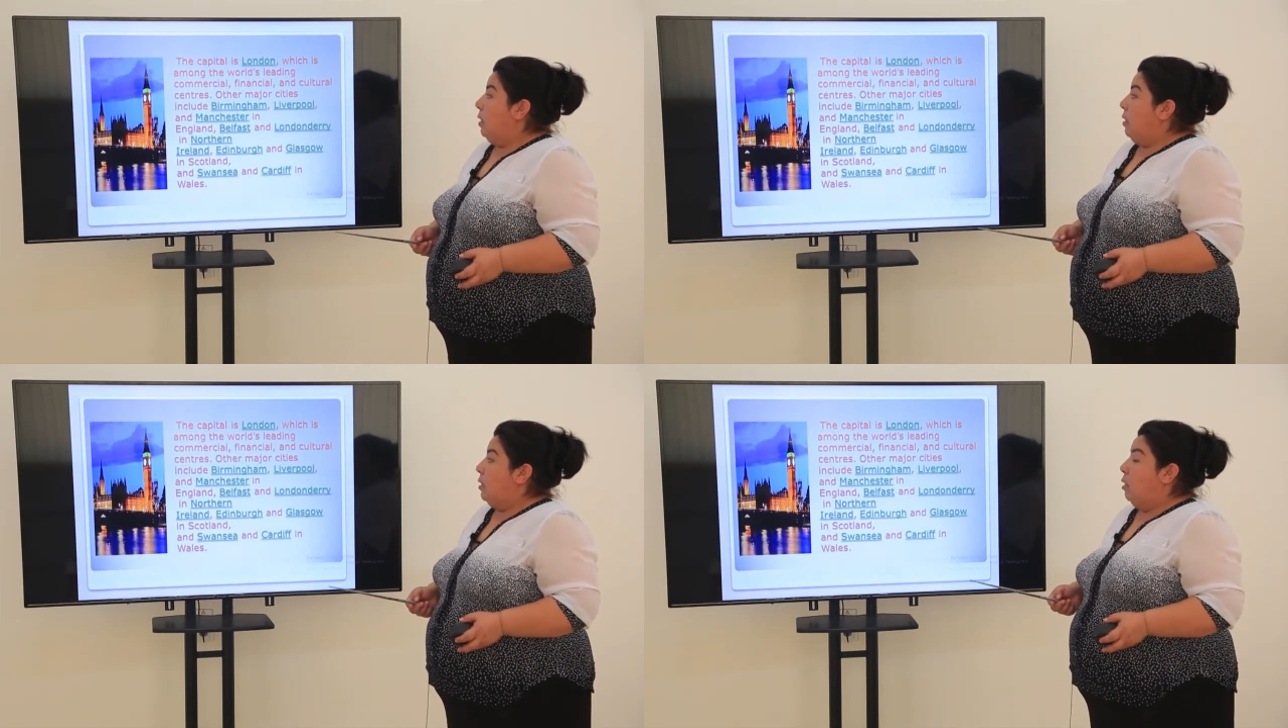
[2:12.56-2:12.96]

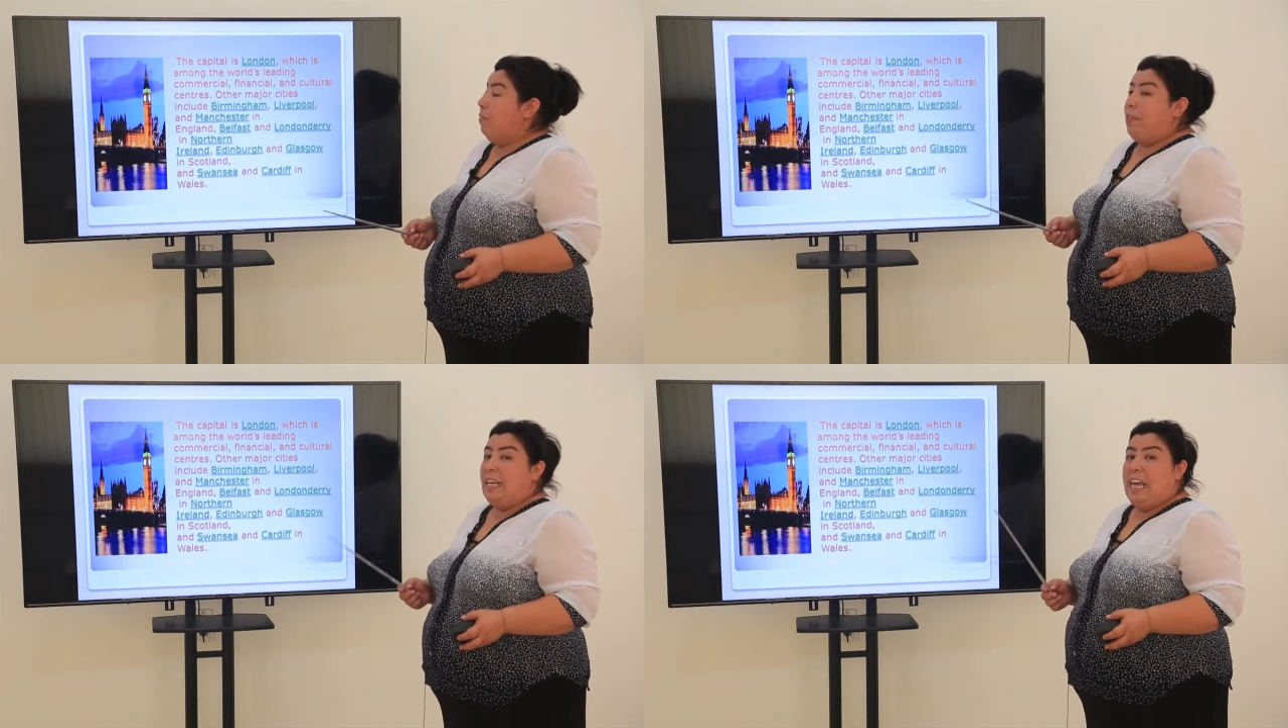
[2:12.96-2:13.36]
So
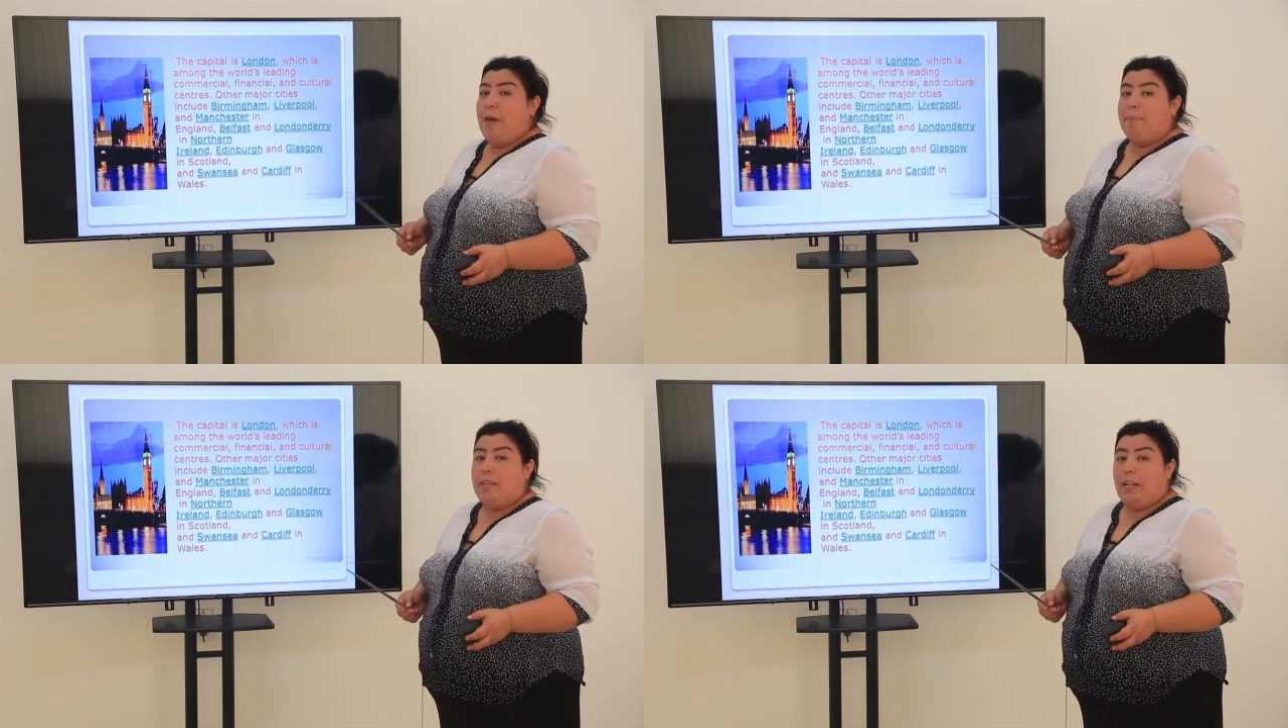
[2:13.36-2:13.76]
the
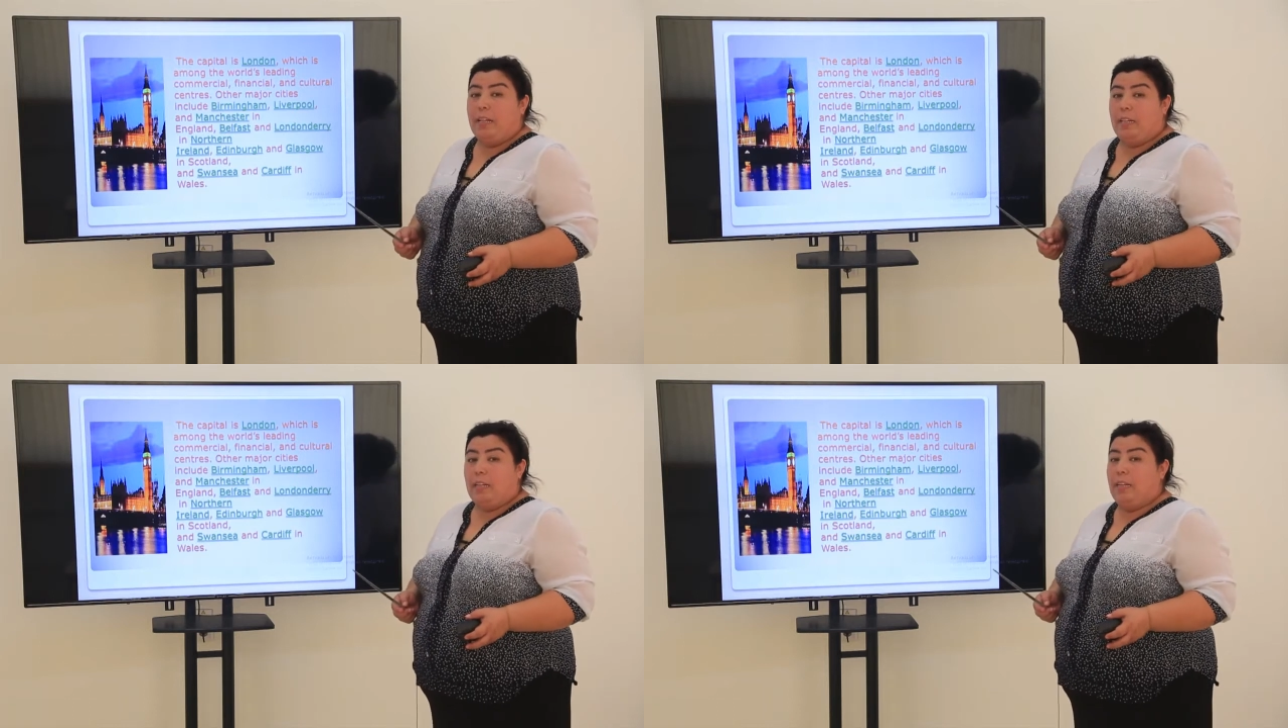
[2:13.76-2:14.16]

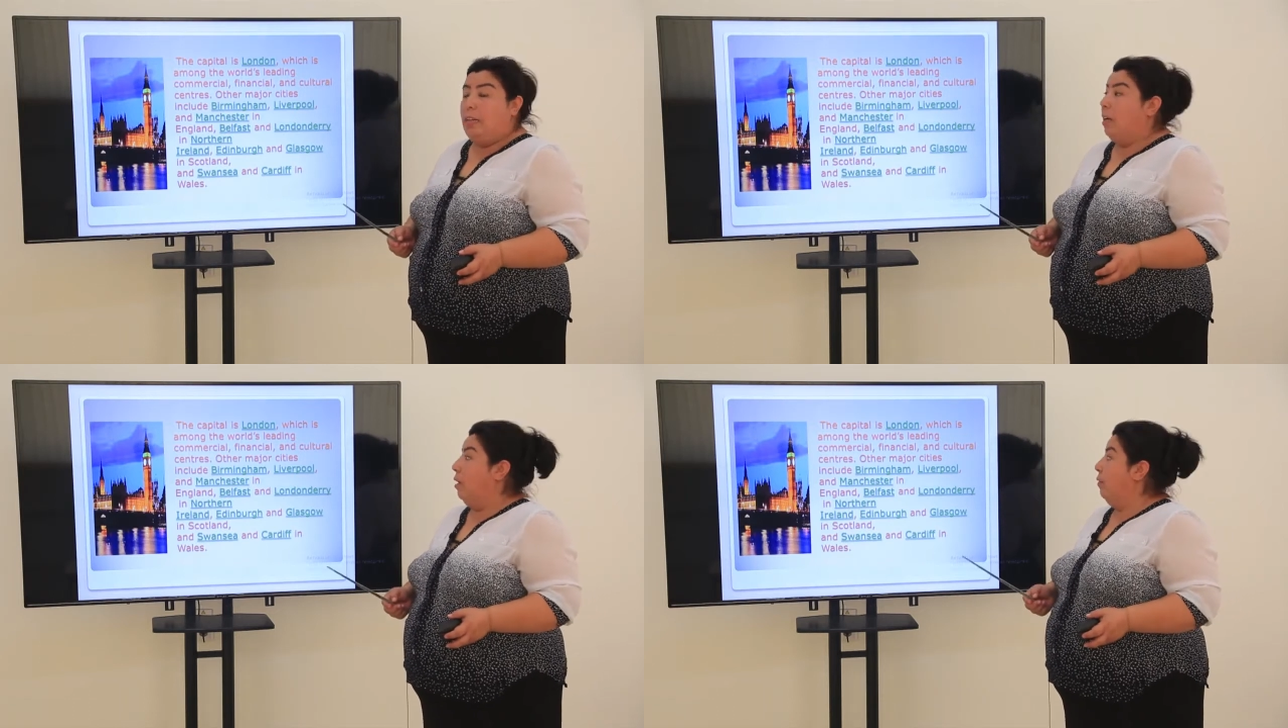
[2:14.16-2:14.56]
capital
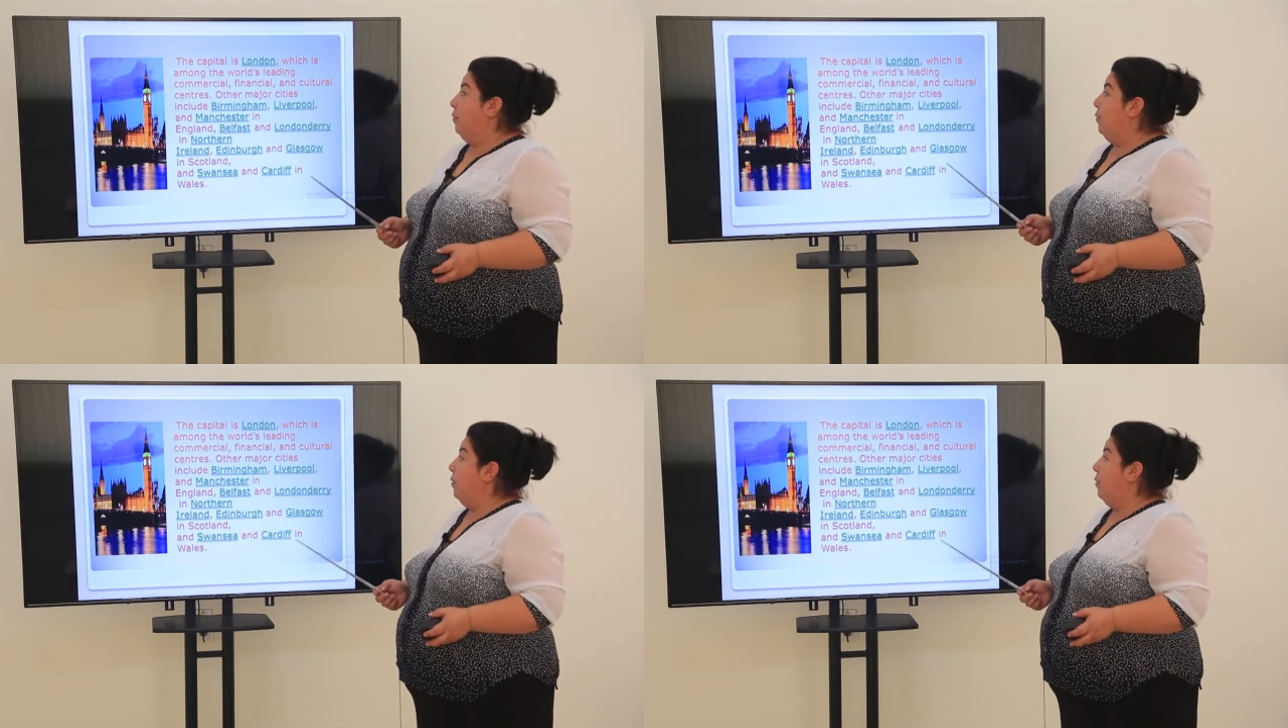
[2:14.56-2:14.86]
of